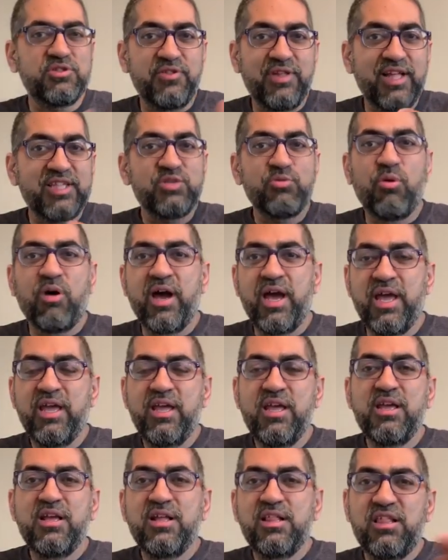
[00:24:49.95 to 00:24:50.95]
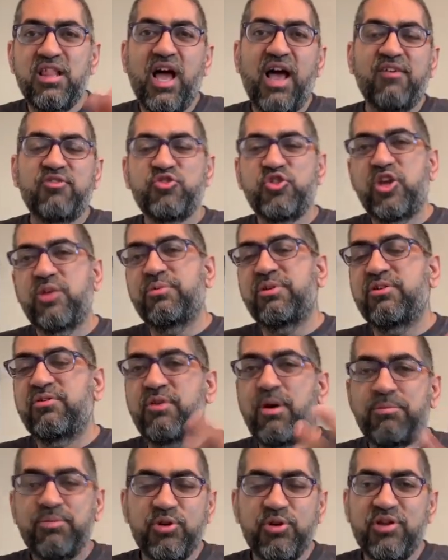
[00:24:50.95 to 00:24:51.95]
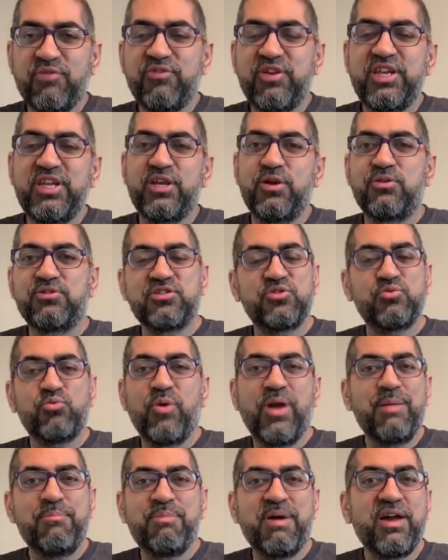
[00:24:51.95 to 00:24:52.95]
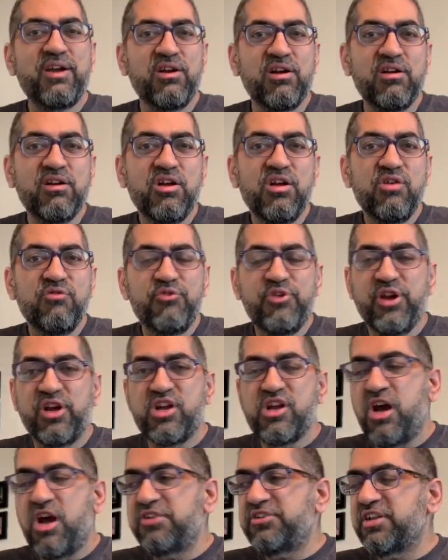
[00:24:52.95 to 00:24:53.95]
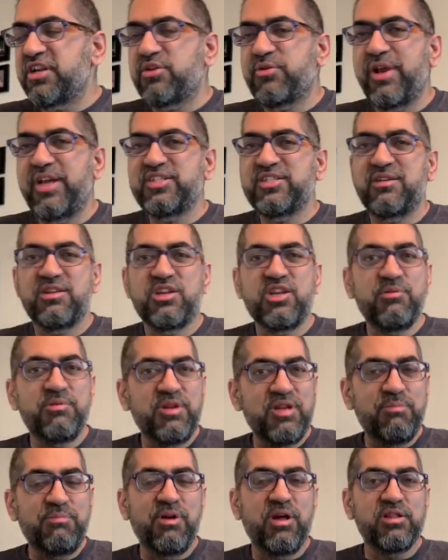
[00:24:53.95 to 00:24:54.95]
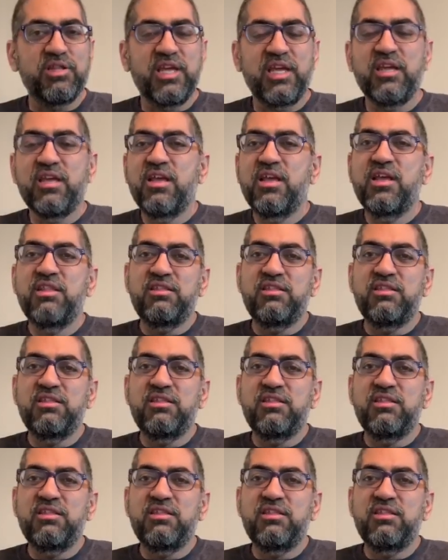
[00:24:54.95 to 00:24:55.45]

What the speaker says: So that's why live stream and uploading videos is way better for your content creation and community building